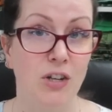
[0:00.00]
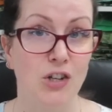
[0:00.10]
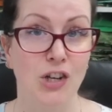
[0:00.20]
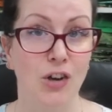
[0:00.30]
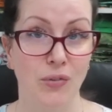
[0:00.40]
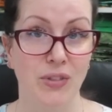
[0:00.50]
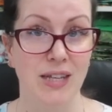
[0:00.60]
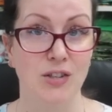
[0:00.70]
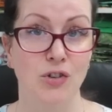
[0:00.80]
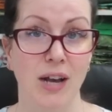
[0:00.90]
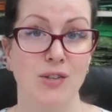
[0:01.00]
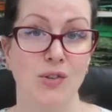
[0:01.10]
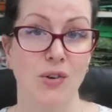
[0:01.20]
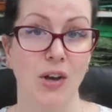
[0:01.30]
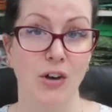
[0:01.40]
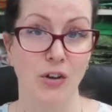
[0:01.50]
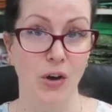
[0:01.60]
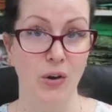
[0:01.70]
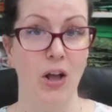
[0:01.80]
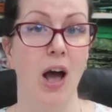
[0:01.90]
finishing on this dress
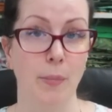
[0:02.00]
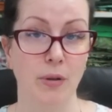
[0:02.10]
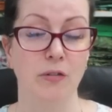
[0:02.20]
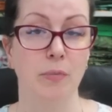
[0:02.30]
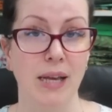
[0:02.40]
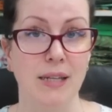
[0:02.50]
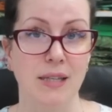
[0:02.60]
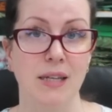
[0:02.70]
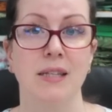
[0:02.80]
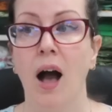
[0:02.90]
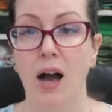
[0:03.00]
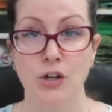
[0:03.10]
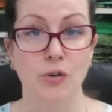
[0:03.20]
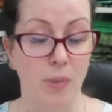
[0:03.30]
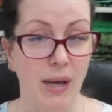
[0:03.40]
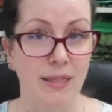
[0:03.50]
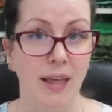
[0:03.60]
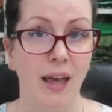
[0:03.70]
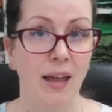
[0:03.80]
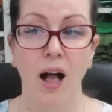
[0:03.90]
on a couple of places. I don't mind
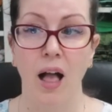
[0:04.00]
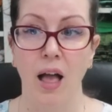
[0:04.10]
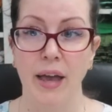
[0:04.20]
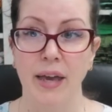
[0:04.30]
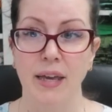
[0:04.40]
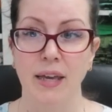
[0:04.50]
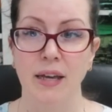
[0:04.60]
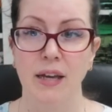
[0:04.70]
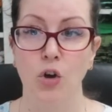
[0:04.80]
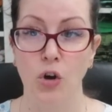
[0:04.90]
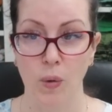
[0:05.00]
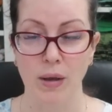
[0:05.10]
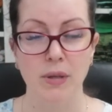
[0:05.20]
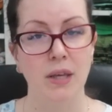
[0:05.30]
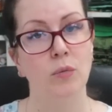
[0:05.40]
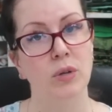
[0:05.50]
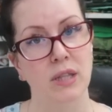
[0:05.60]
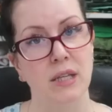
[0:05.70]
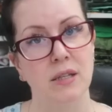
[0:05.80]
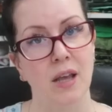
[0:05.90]
that. I got away with it with
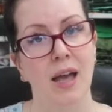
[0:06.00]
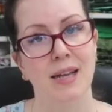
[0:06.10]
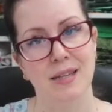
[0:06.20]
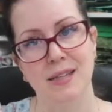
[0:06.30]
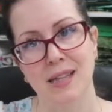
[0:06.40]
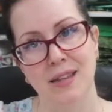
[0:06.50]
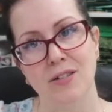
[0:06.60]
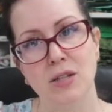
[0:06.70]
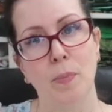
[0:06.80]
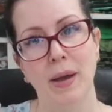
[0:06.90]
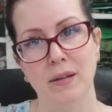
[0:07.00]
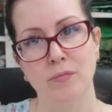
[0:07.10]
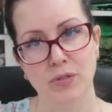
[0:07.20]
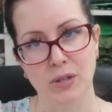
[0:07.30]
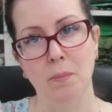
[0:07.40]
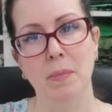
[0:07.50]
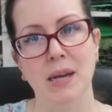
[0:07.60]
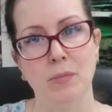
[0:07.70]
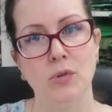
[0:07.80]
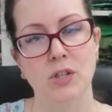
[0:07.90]
this skirt. As I said, there is but some
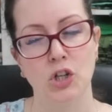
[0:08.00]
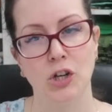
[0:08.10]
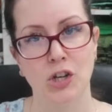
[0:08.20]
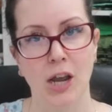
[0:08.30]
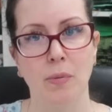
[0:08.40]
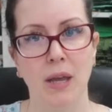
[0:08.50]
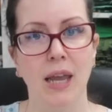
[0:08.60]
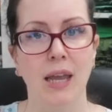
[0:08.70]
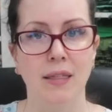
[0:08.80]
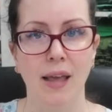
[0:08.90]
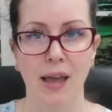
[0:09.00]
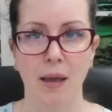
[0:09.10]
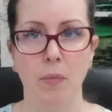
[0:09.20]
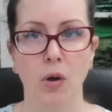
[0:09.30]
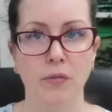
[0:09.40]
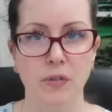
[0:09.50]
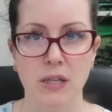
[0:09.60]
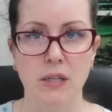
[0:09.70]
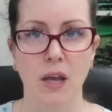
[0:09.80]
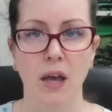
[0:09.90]
minimal shaping in the hem of
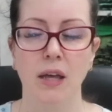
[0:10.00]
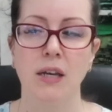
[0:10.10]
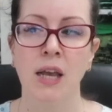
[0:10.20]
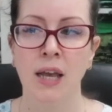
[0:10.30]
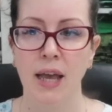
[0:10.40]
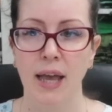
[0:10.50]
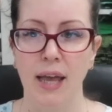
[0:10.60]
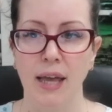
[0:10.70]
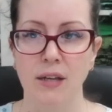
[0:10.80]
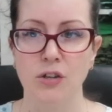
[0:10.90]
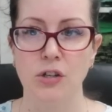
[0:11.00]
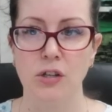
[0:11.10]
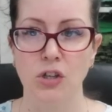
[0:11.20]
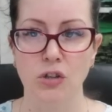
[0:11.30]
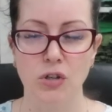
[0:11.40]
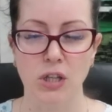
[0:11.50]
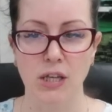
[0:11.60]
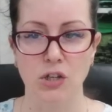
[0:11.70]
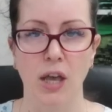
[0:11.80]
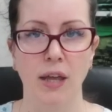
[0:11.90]
this skirt, and usually
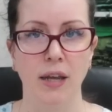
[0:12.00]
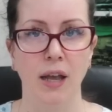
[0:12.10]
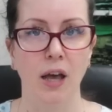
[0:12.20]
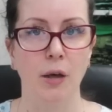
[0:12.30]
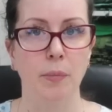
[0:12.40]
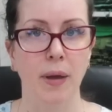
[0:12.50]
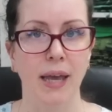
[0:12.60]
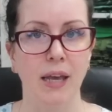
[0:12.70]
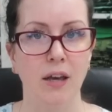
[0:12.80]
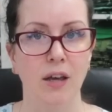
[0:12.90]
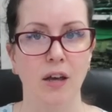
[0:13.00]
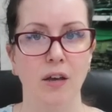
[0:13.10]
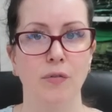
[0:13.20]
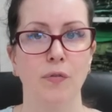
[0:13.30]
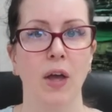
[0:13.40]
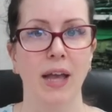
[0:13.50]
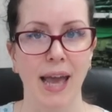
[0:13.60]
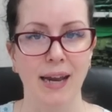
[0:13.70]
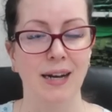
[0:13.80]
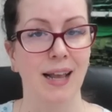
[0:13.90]
turning up a curve
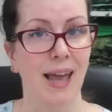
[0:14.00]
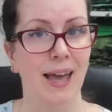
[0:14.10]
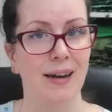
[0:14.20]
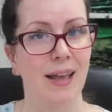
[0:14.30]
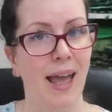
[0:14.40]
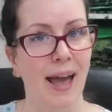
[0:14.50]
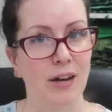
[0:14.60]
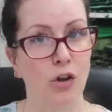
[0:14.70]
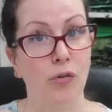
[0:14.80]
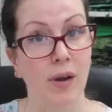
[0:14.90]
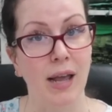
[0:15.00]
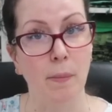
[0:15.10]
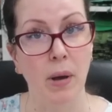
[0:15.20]
again and again can create